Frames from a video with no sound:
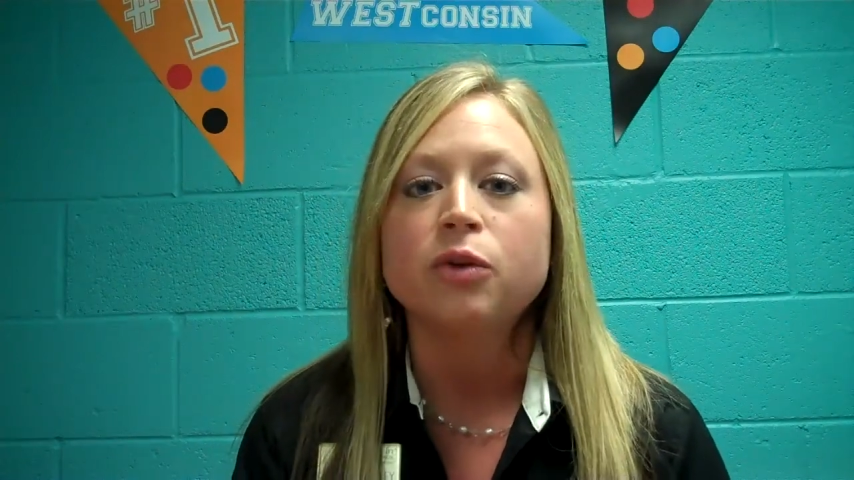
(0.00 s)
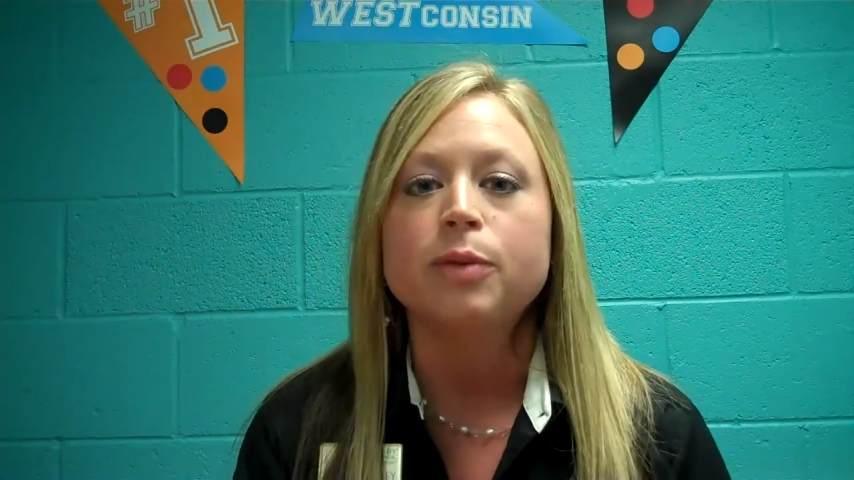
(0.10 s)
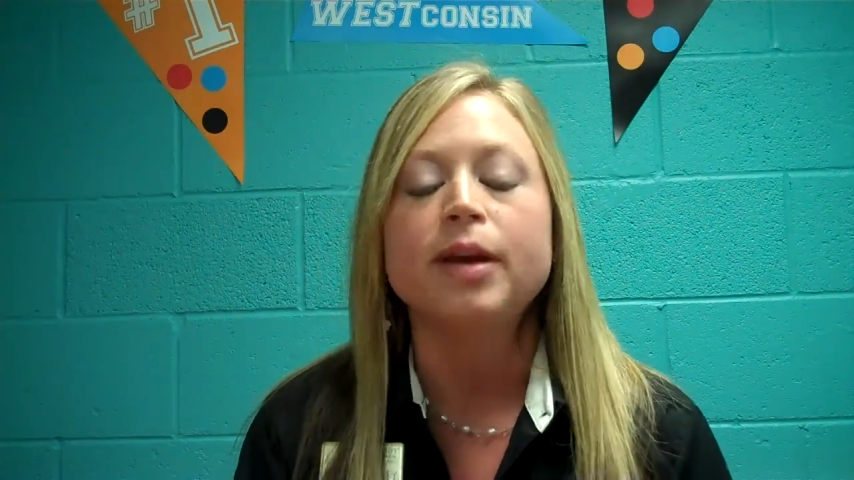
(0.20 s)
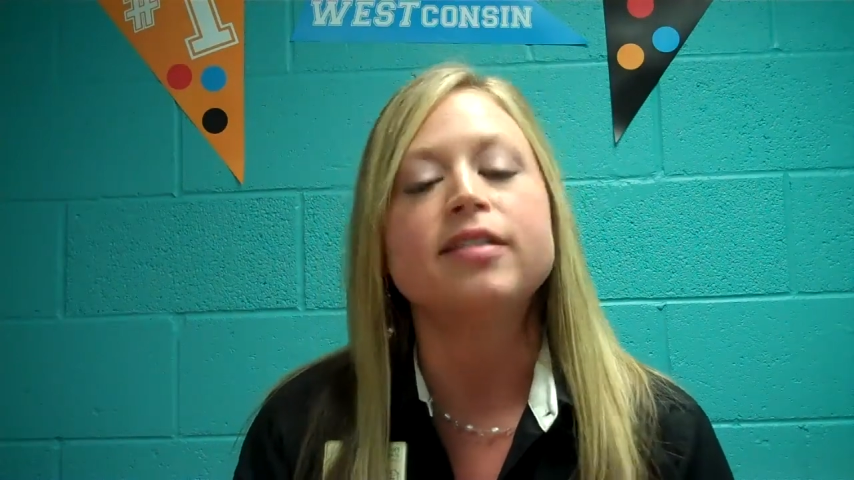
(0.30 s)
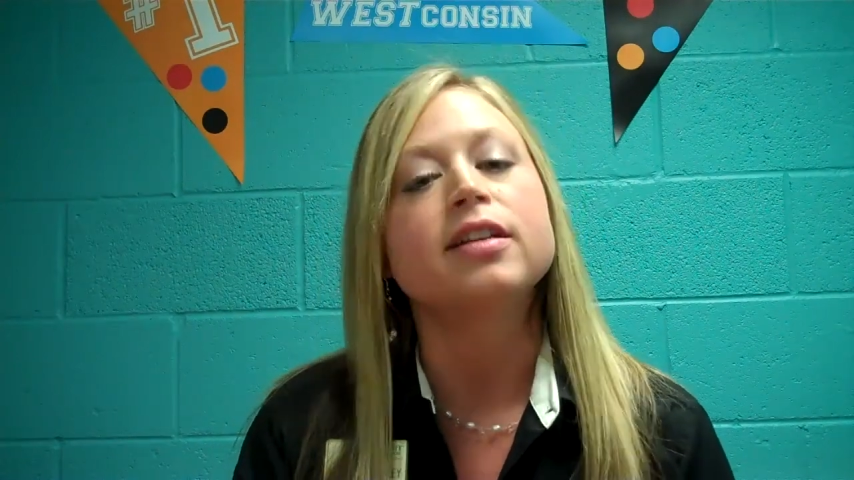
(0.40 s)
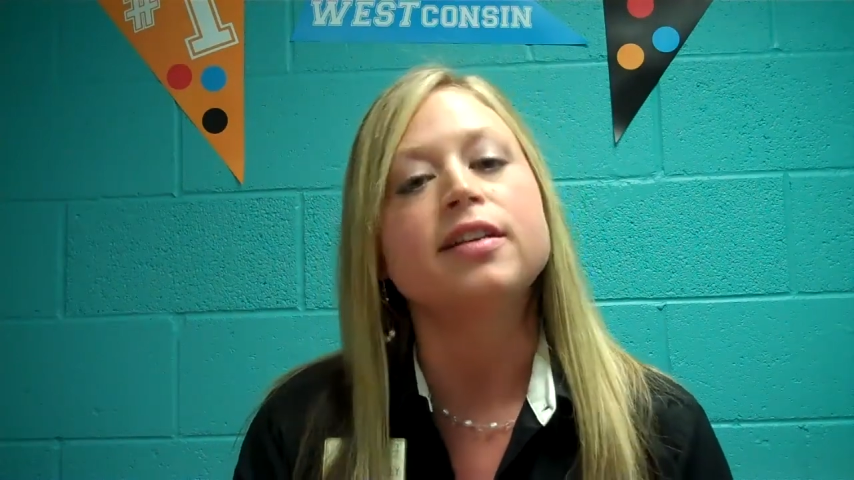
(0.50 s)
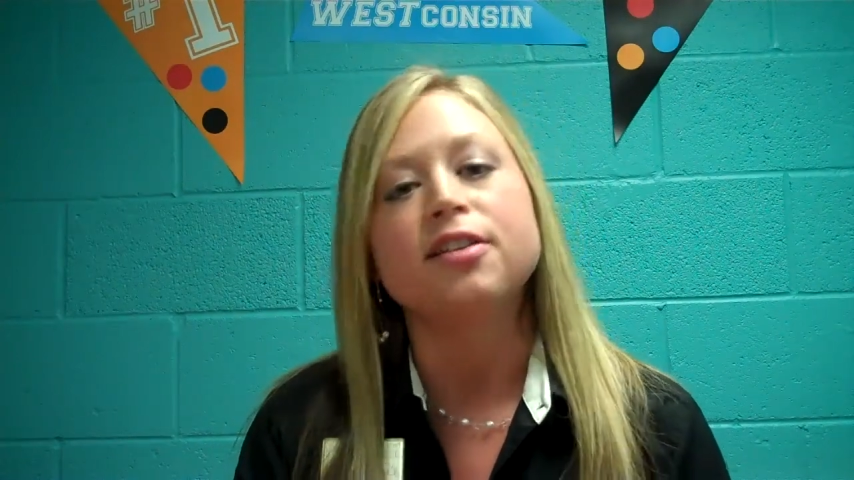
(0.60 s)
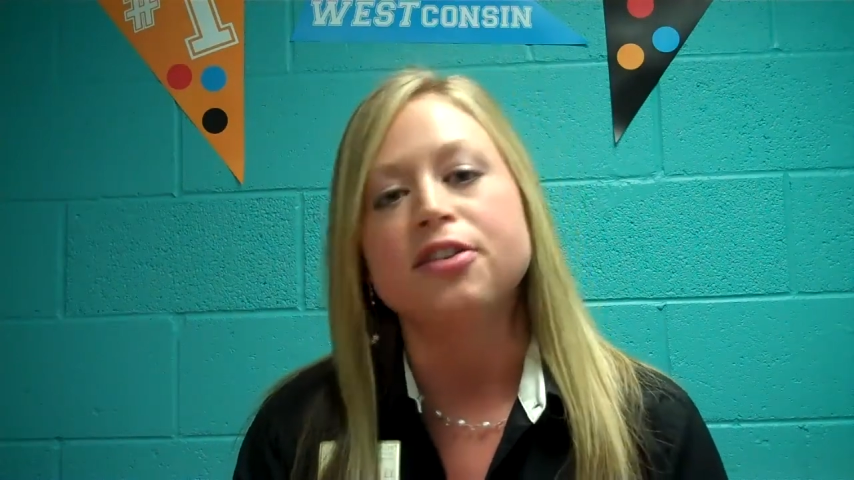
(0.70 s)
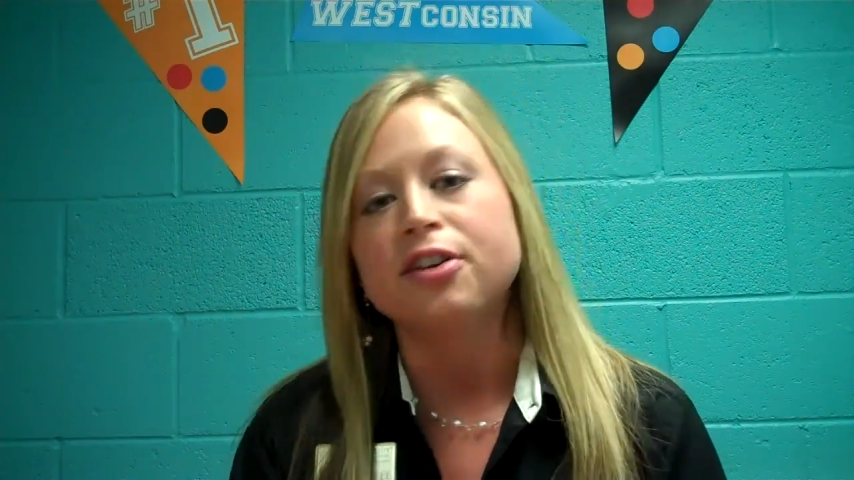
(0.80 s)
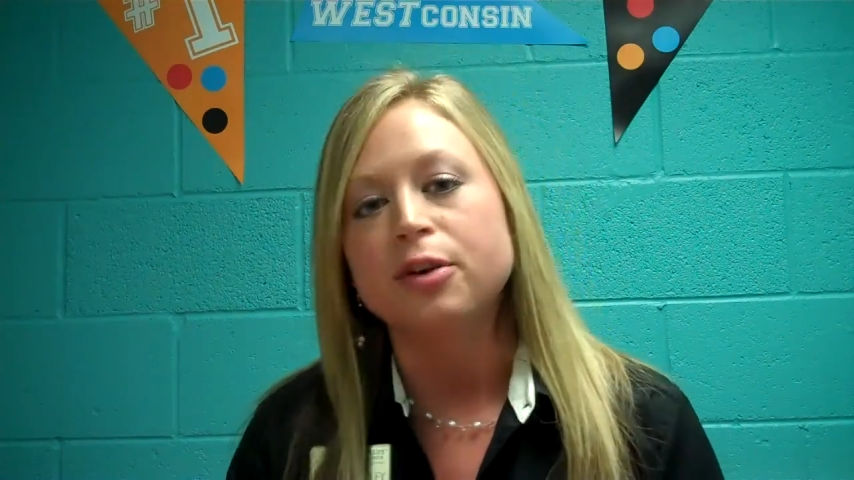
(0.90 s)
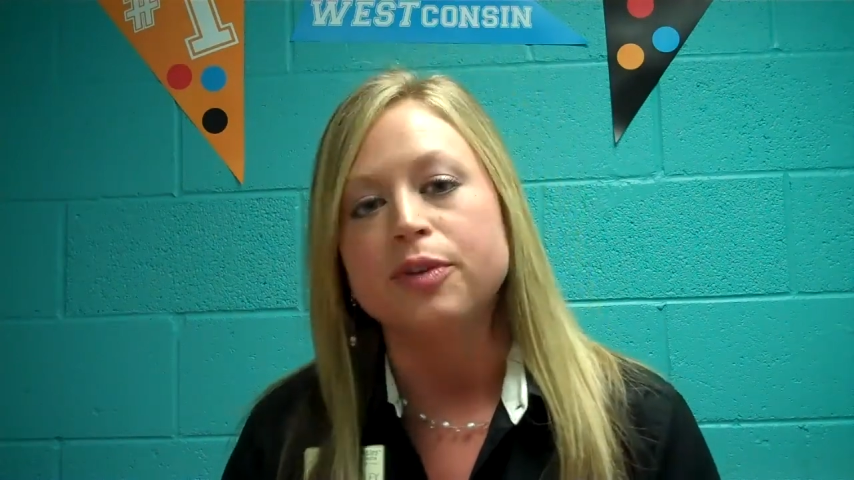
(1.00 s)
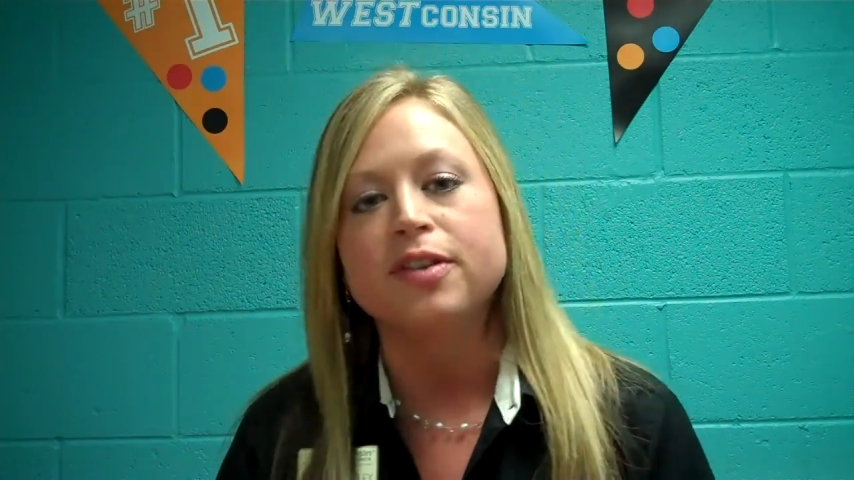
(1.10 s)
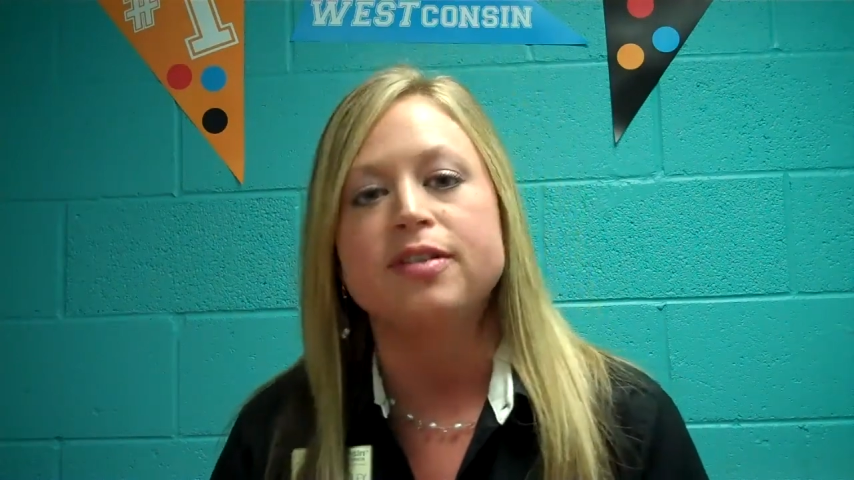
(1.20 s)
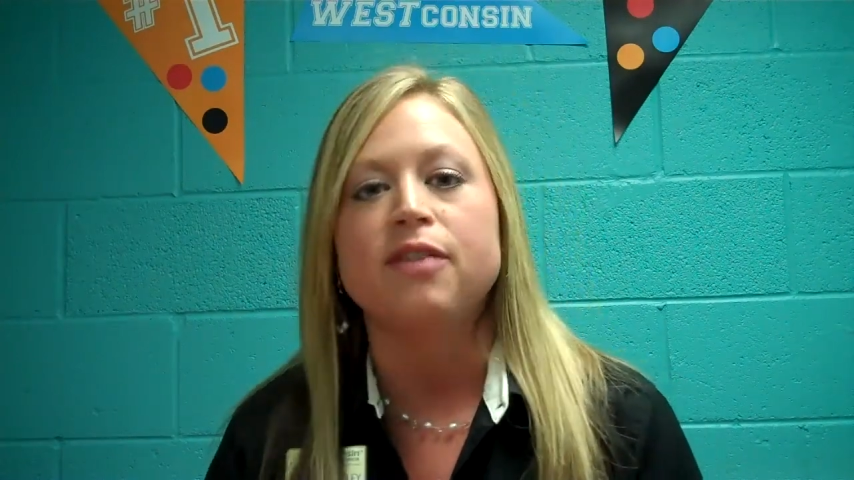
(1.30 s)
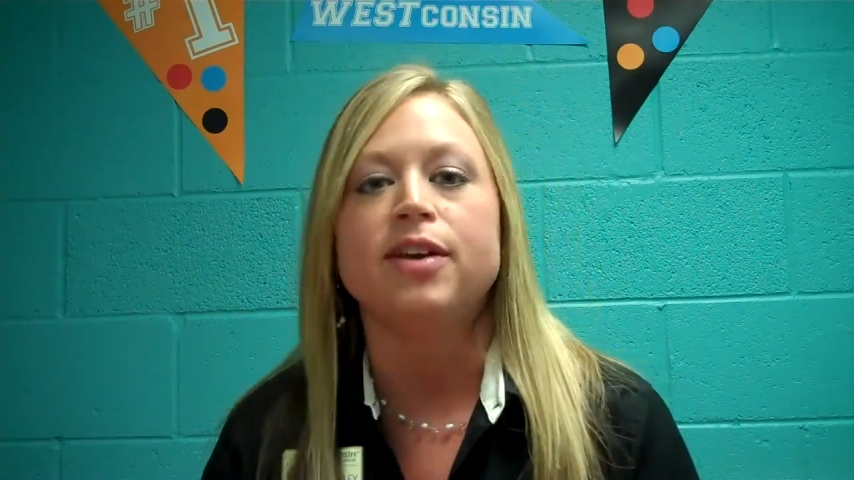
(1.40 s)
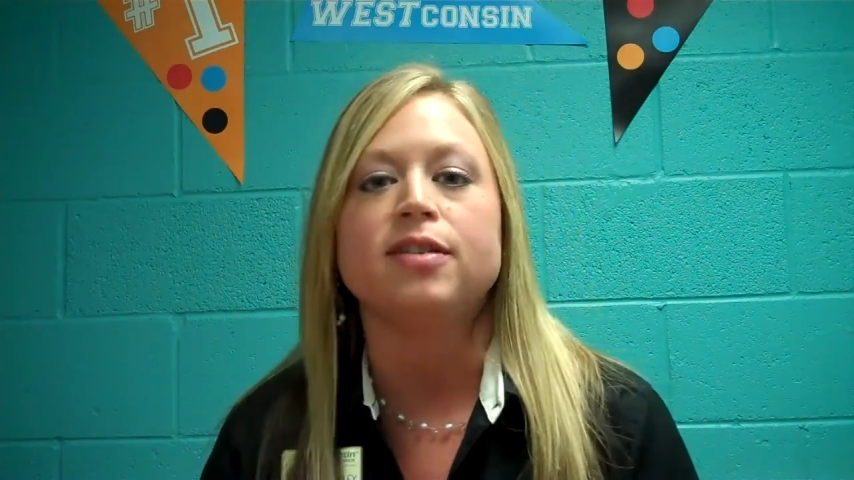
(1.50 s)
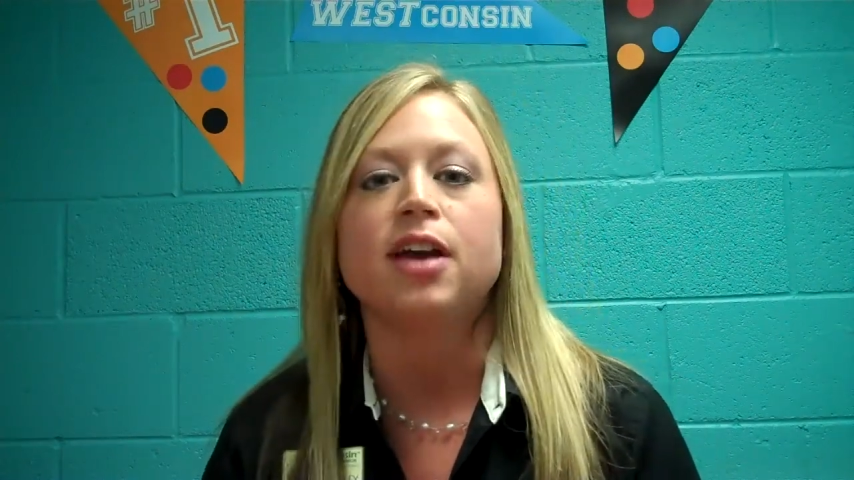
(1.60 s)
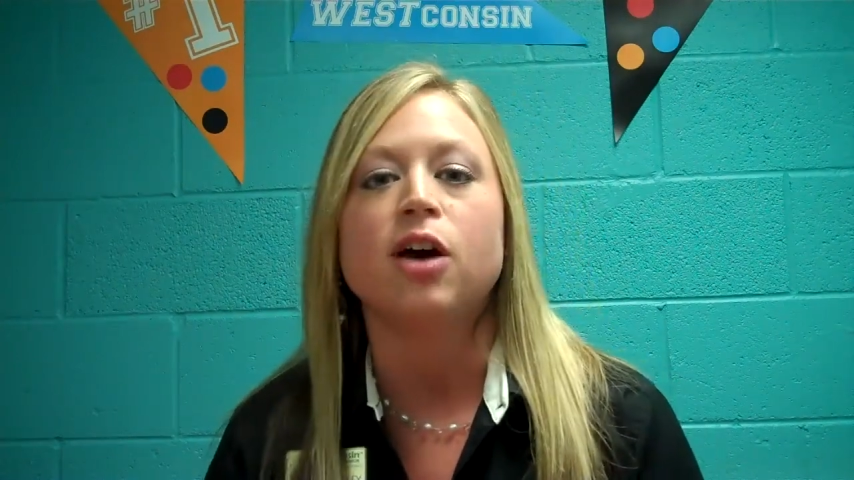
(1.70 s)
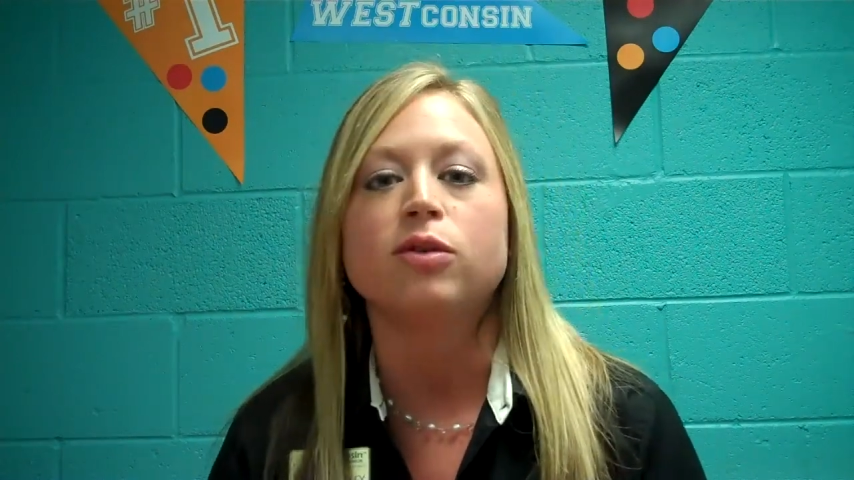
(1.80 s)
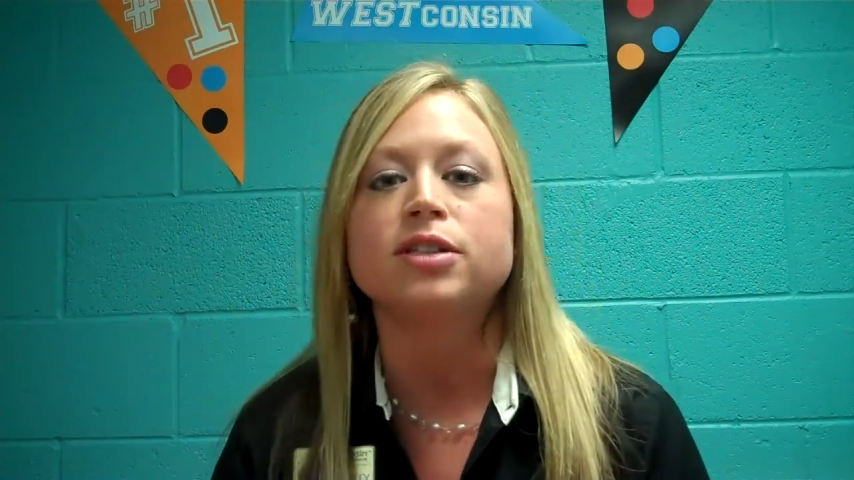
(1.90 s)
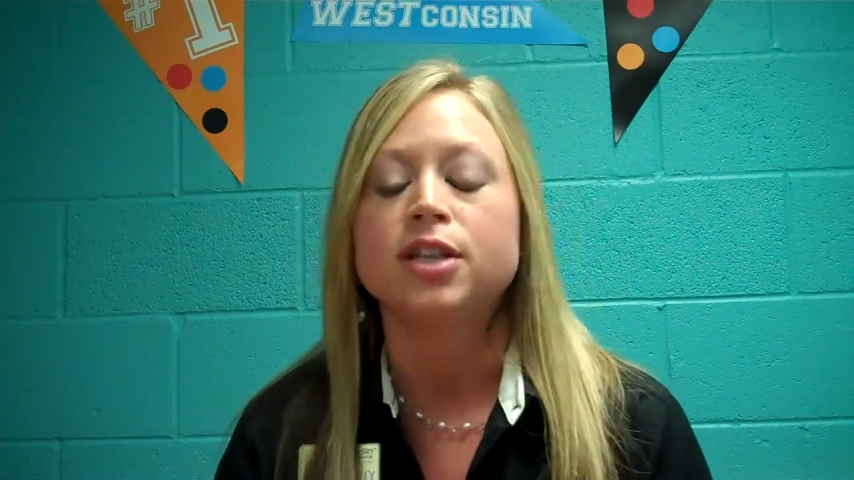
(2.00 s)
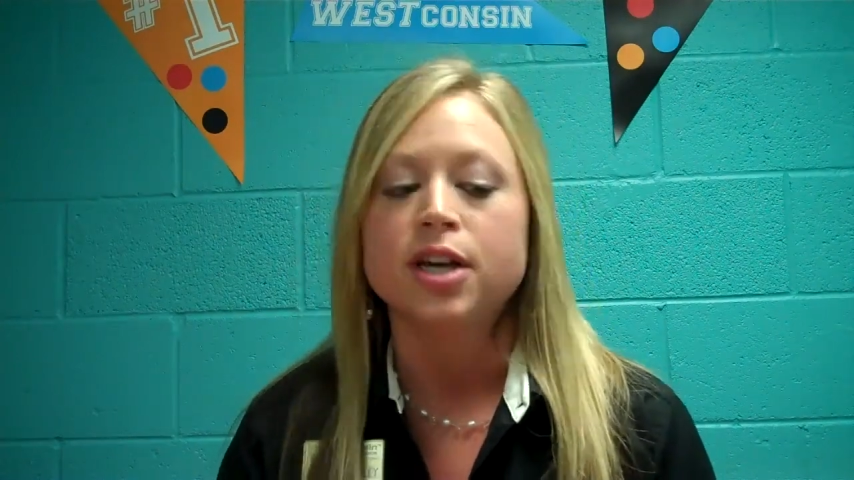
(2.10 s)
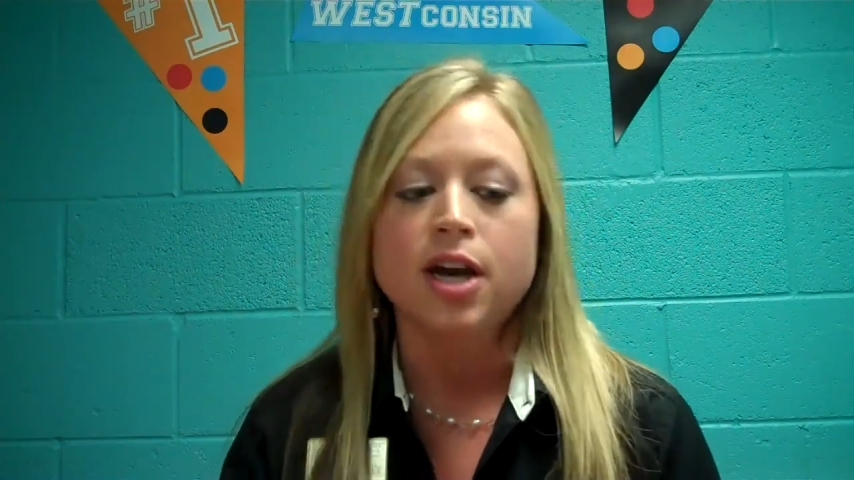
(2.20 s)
we basically started her with a savings account,